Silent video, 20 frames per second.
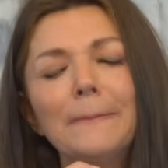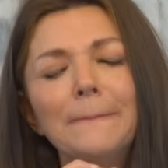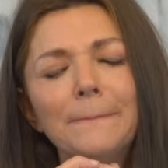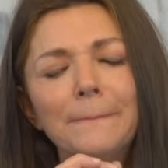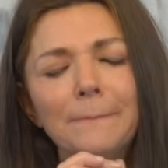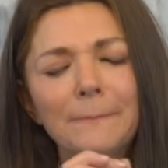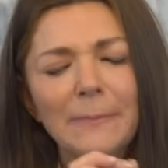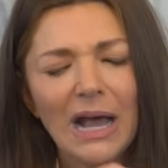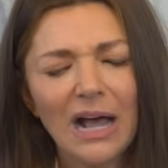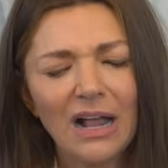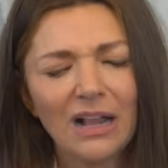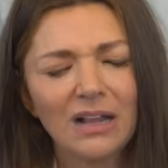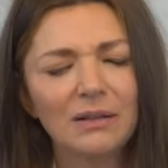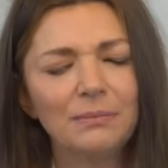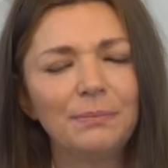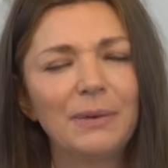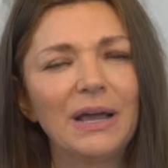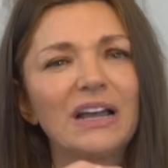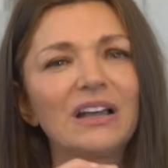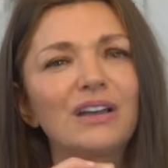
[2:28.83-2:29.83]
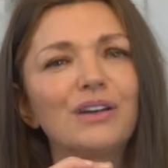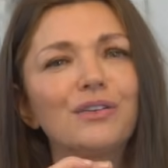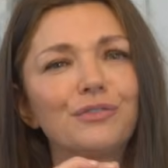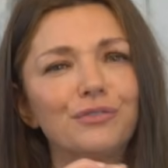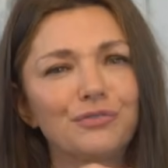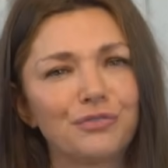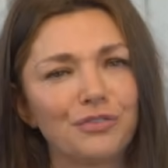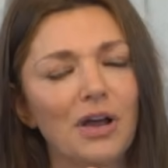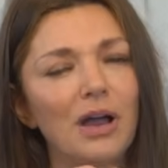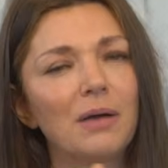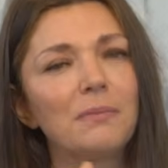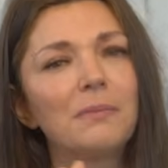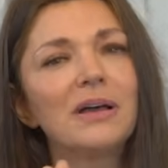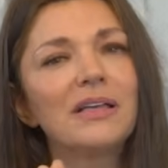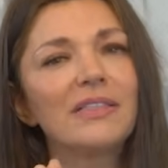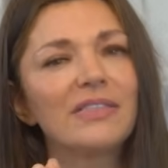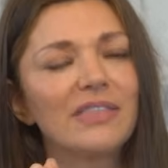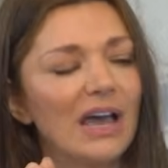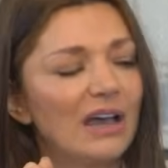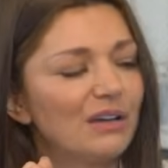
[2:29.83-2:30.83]
Malbec from
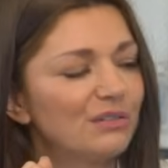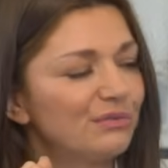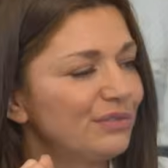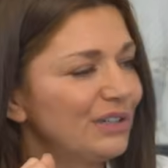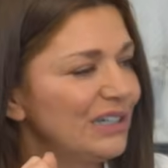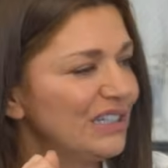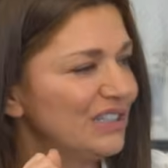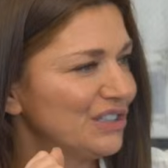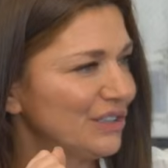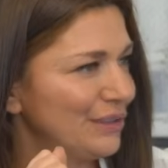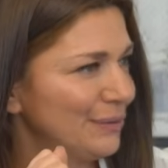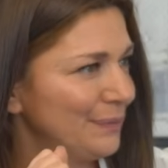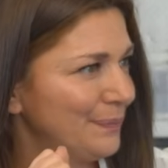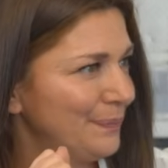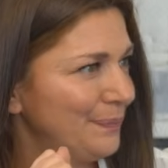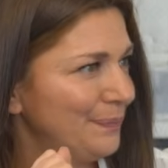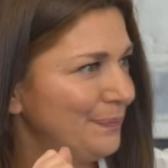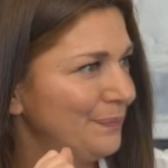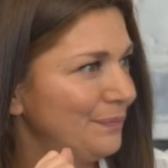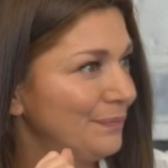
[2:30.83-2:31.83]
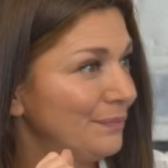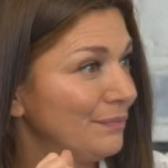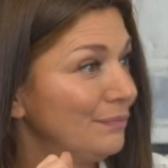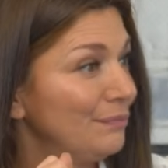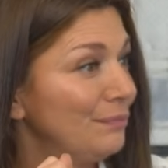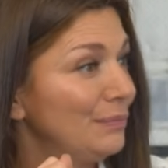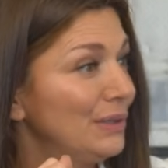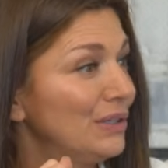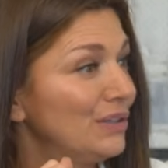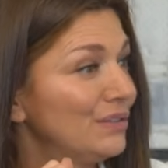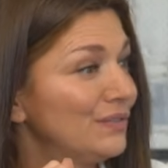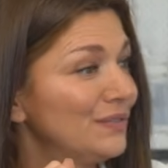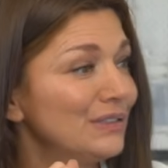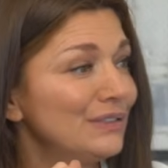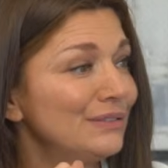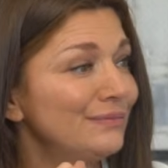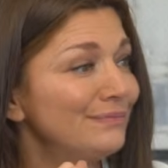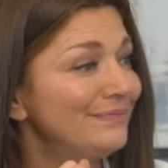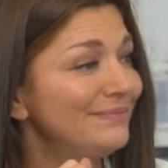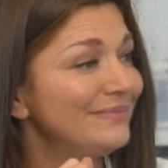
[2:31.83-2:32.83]
that region.
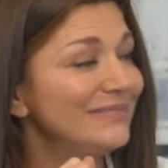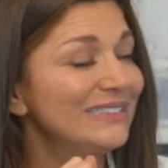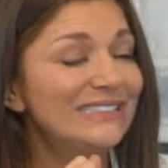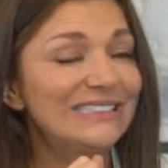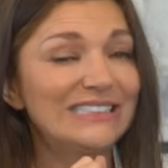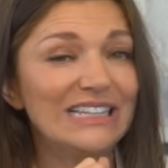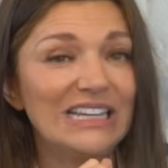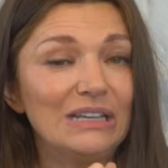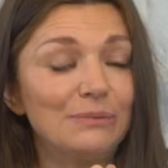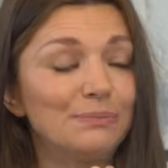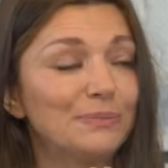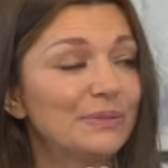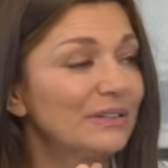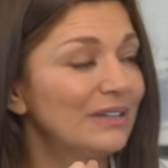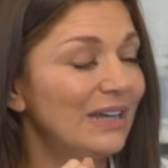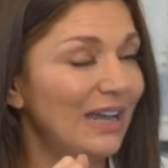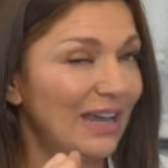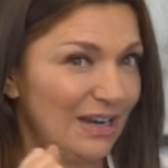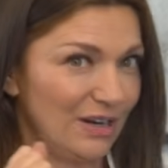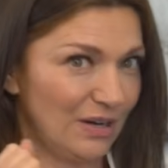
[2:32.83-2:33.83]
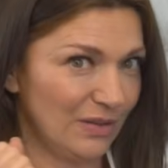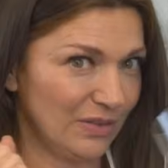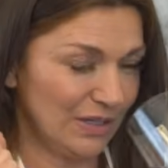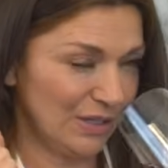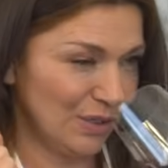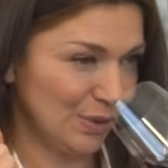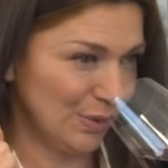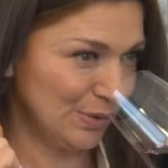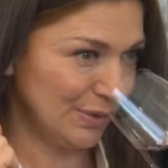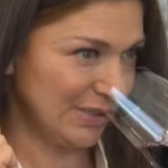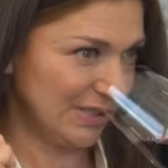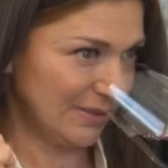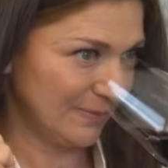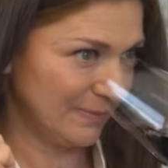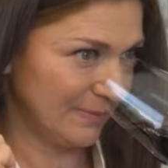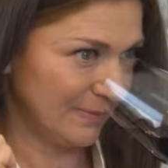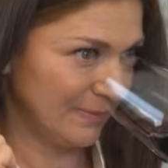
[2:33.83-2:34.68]
Beautiful, deep, and on the nose,